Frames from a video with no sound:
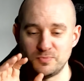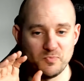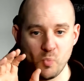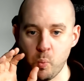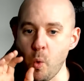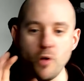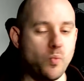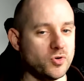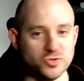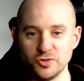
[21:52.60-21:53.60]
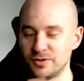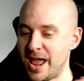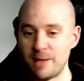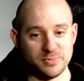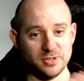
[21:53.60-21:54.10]
One was just
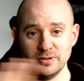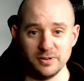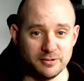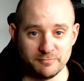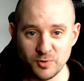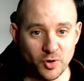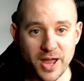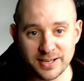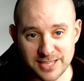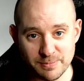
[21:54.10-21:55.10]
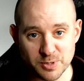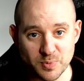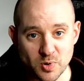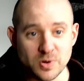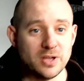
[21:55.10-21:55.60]
absolutely
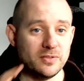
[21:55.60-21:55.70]
unacceptable.